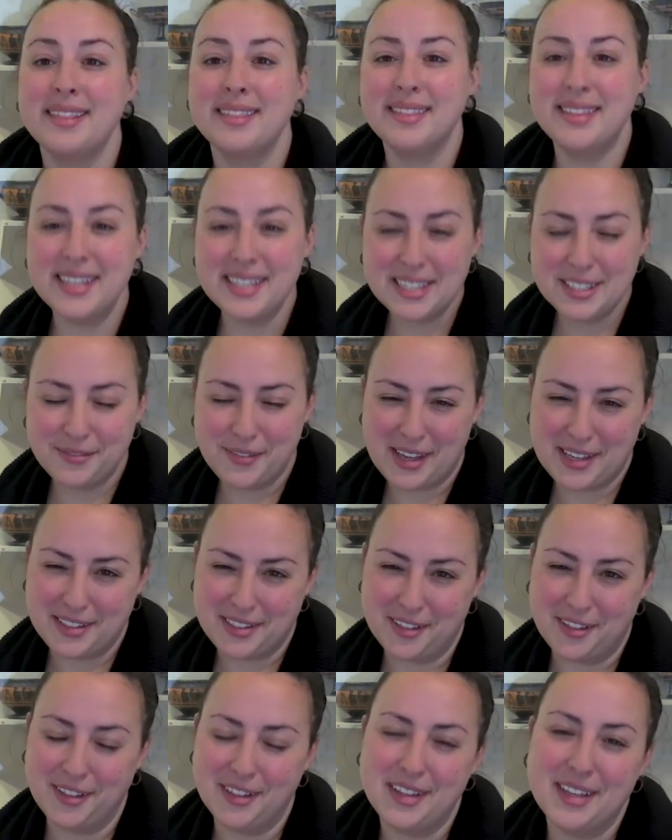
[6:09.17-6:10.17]
This
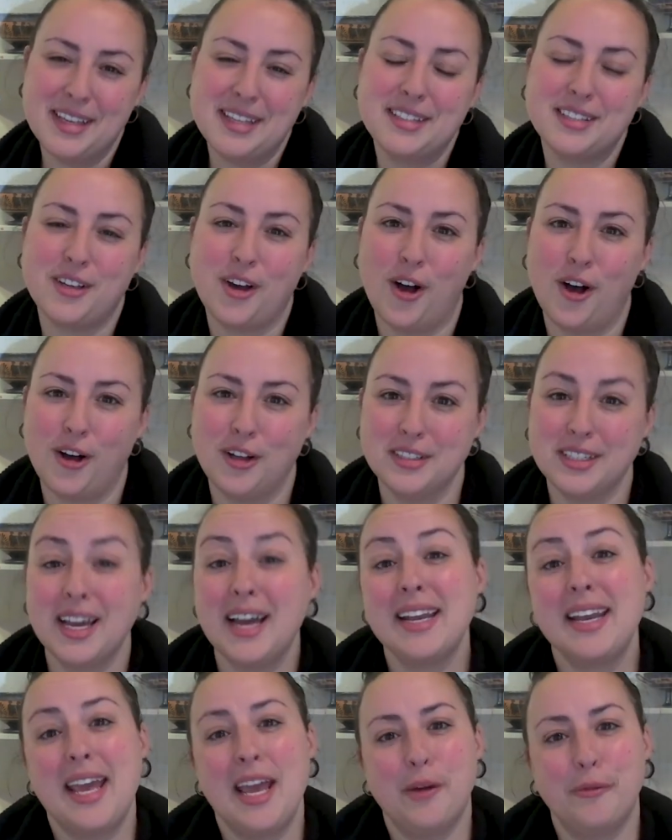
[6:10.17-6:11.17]
vessel is called
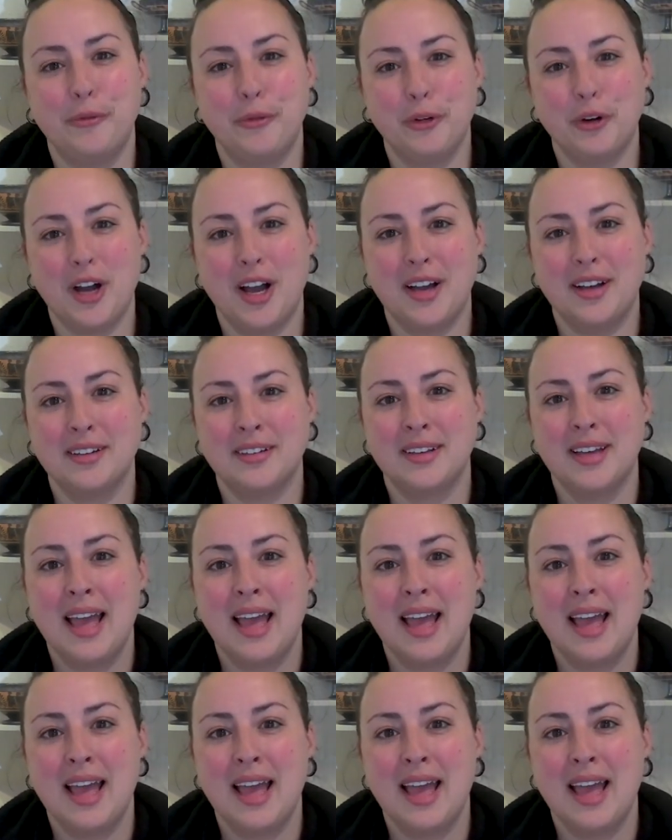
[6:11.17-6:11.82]
an amphora,